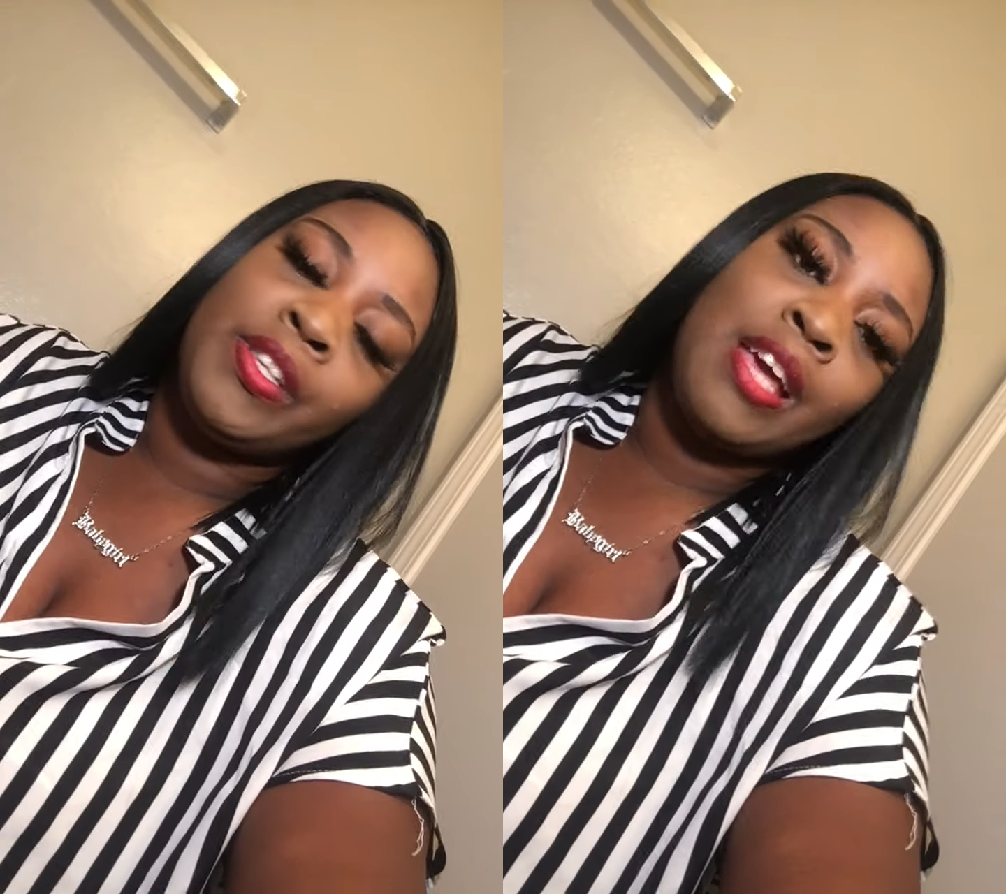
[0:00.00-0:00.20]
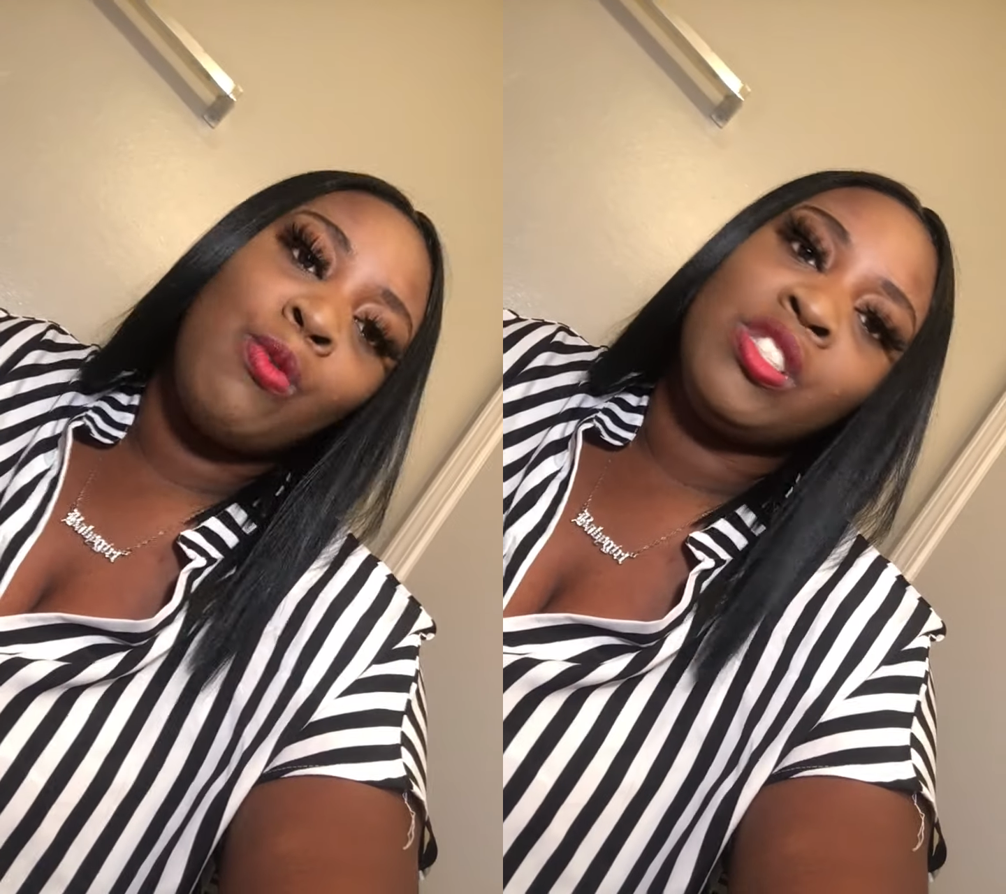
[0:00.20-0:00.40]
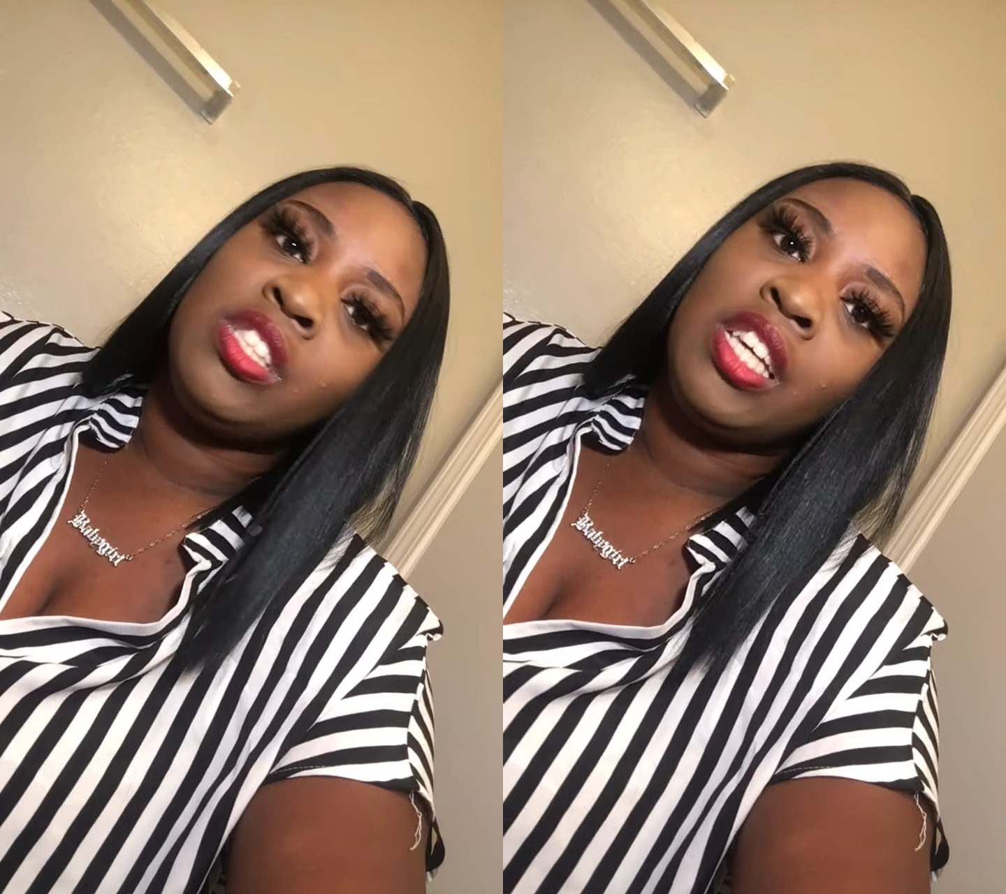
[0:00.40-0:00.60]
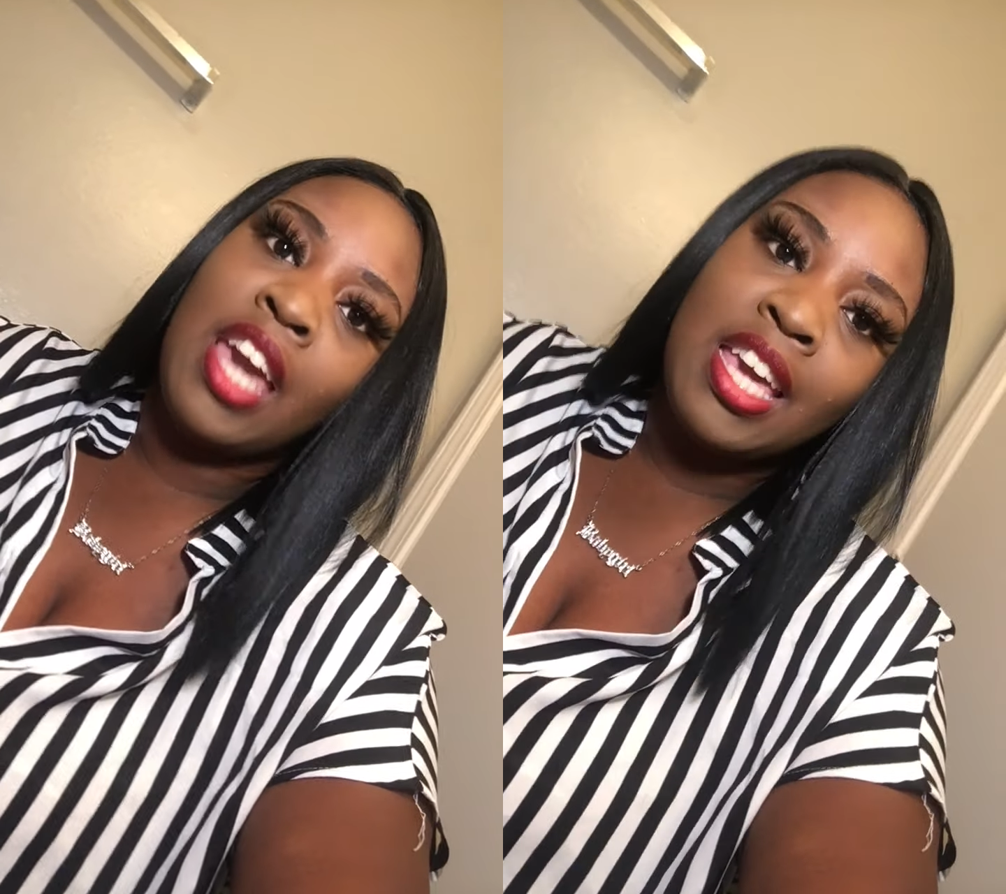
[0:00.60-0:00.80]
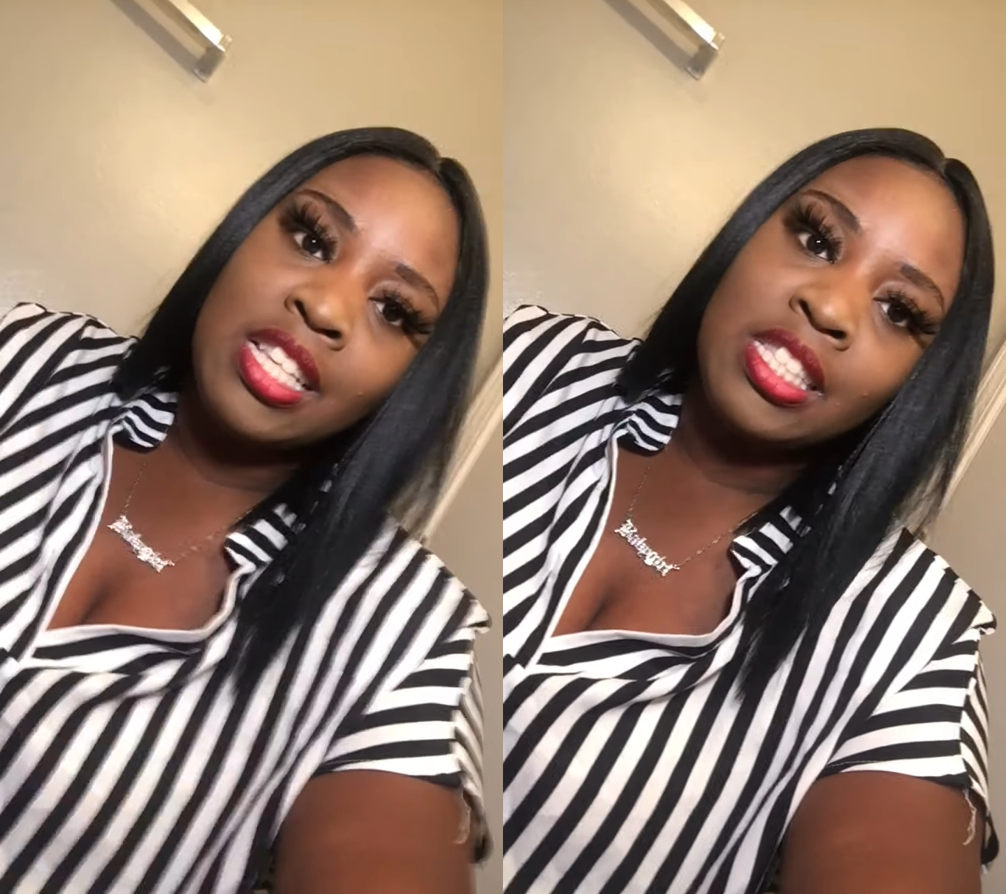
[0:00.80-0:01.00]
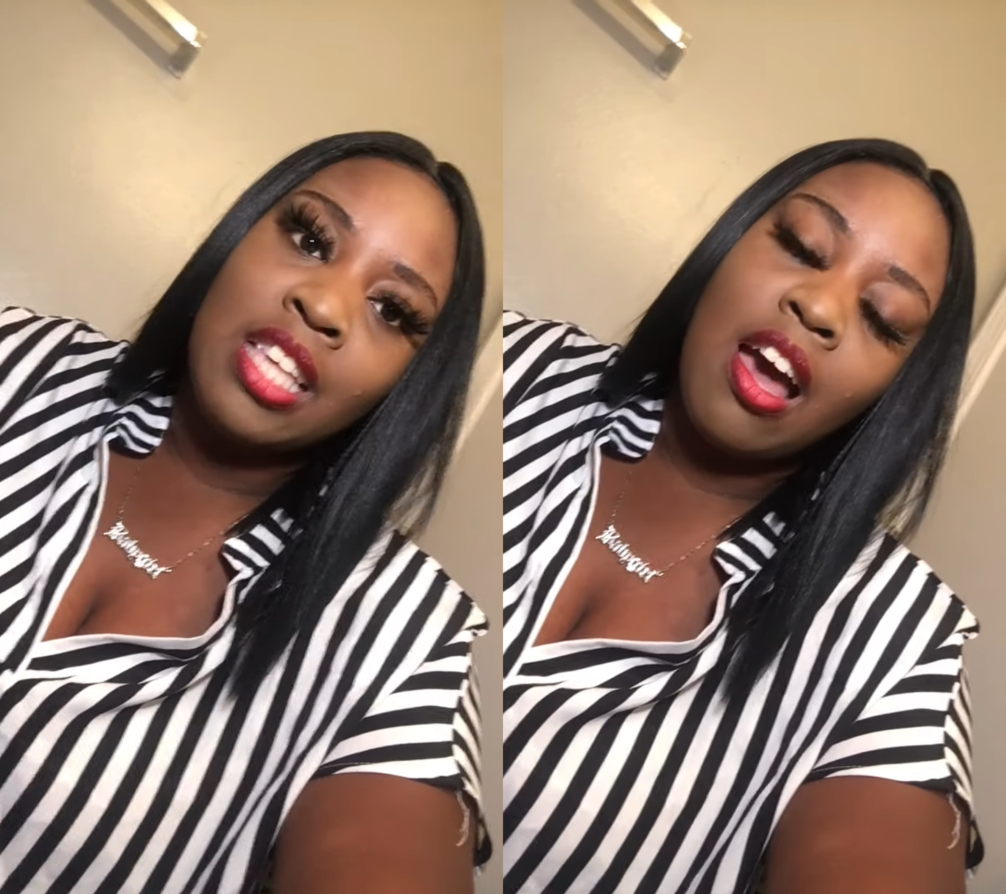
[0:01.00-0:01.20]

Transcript: That wasn't the case.